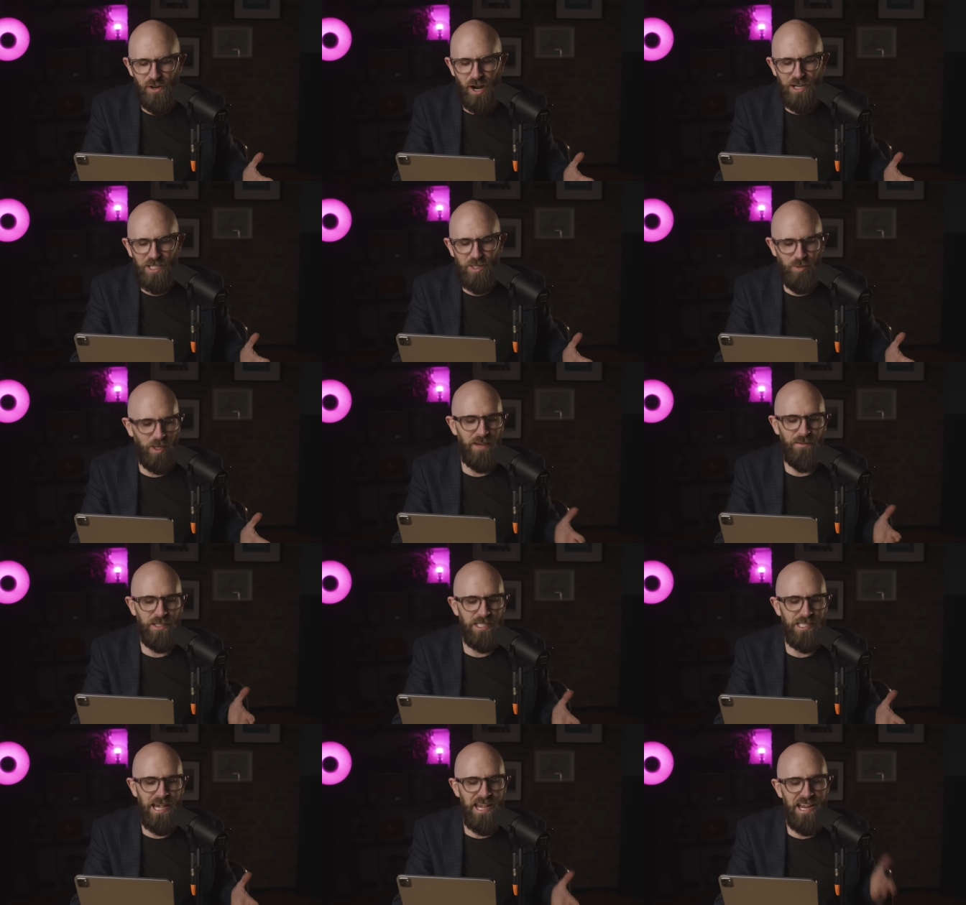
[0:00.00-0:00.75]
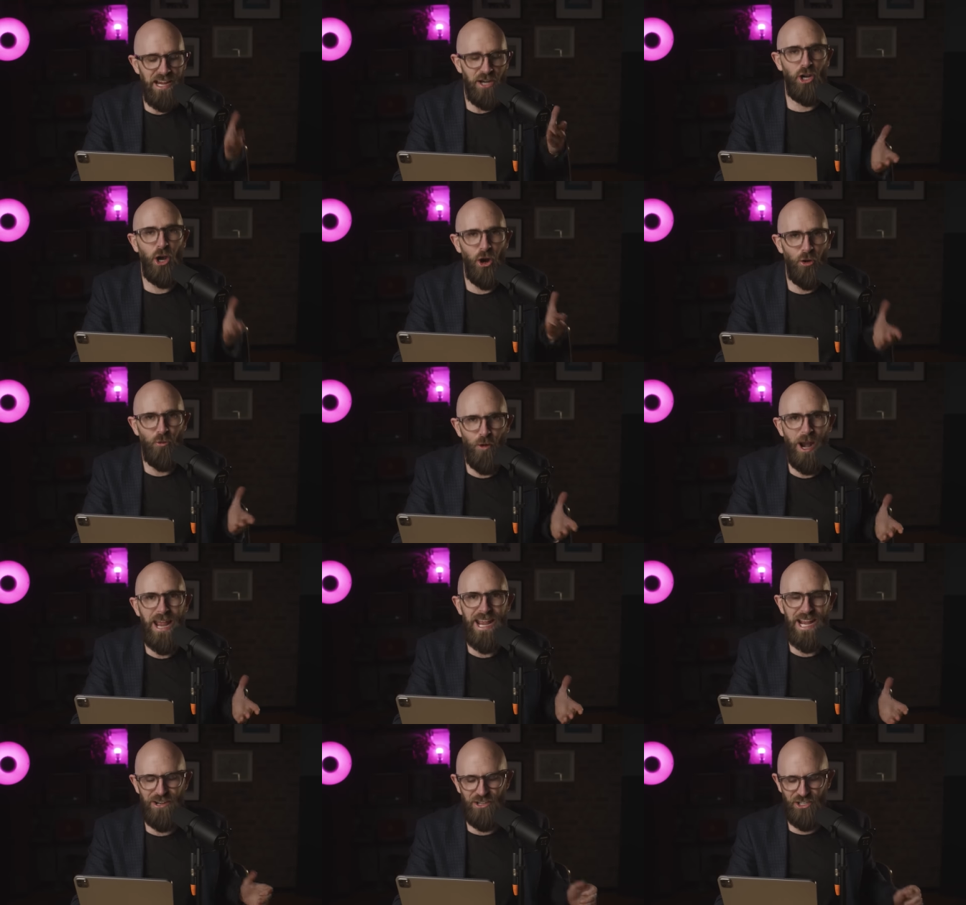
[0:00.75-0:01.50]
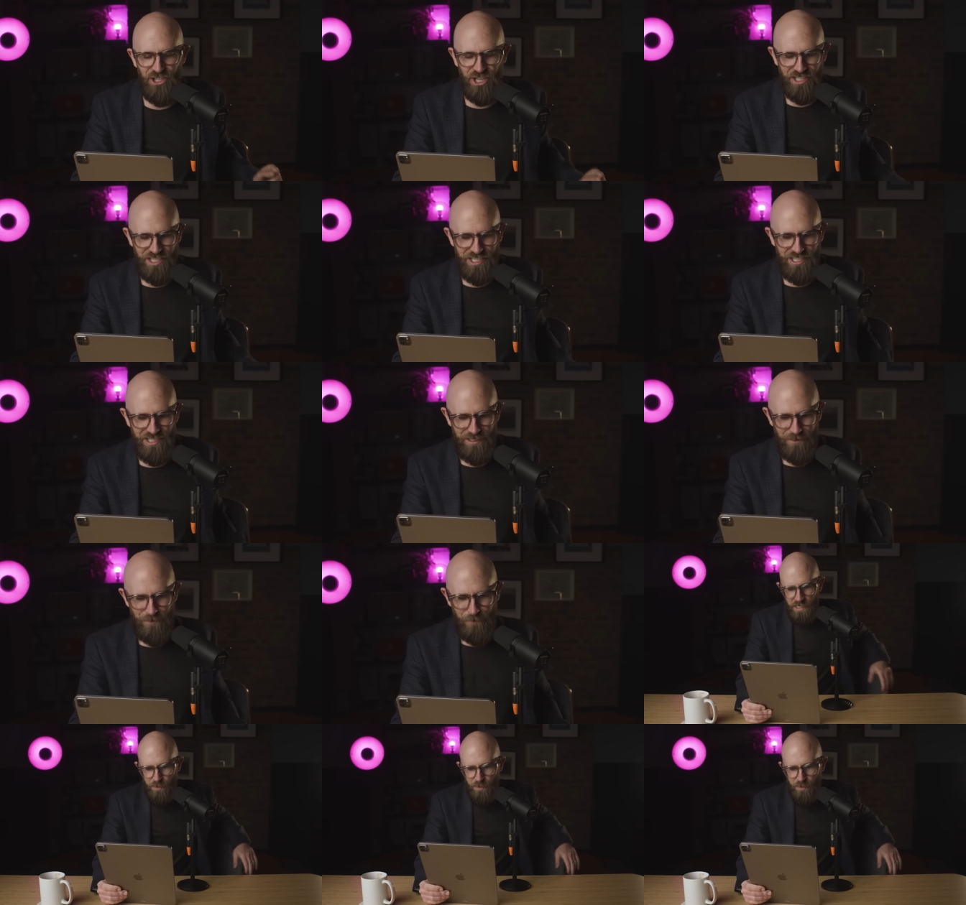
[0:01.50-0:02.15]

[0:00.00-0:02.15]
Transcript: drugs would ever say courageous.